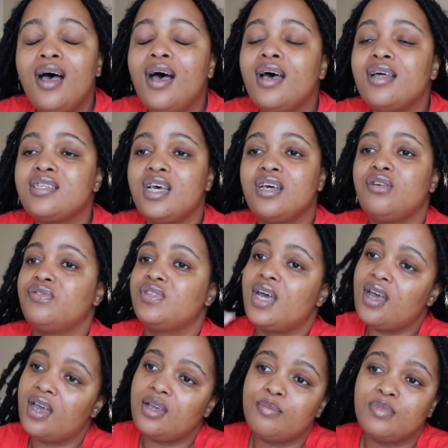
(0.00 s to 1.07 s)
a ton of
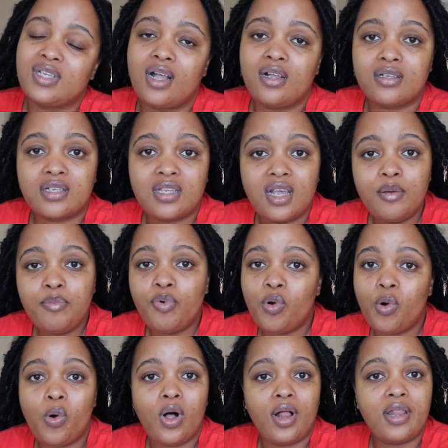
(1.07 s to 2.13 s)
times. I'll skip
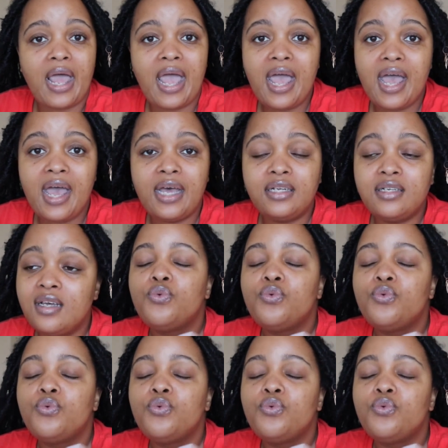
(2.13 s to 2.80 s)
or I'll add.